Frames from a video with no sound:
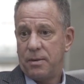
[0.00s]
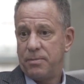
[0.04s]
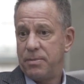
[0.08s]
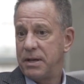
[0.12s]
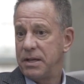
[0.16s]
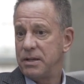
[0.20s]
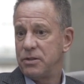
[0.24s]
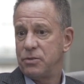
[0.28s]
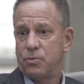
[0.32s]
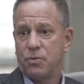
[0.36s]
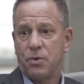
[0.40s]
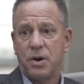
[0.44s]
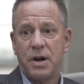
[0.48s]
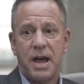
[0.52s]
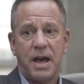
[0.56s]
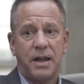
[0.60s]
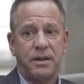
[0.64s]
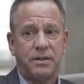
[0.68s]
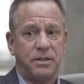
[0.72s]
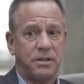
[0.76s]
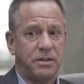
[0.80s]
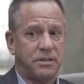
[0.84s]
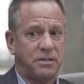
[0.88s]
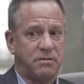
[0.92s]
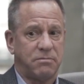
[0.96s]
Because we're
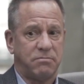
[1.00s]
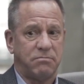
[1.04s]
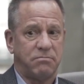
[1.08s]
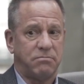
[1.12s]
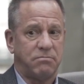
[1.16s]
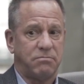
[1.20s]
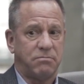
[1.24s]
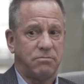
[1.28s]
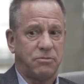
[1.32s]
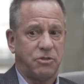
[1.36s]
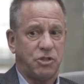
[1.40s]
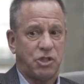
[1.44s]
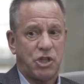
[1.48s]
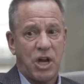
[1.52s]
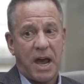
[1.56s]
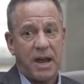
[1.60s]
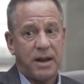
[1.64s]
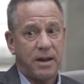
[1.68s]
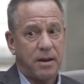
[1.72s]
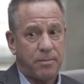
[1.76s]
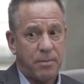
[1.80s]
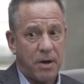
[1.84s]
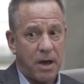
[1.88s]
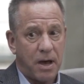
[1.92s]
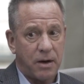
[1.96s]
not just
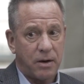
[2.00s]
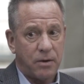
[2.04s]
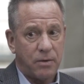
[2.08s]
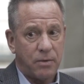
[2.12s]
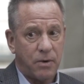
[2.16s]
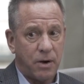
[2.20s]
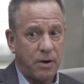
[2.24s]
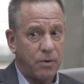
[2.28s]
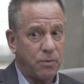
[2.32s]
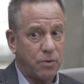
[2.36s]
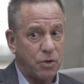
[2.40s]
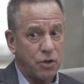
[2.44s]
chatting about it, right?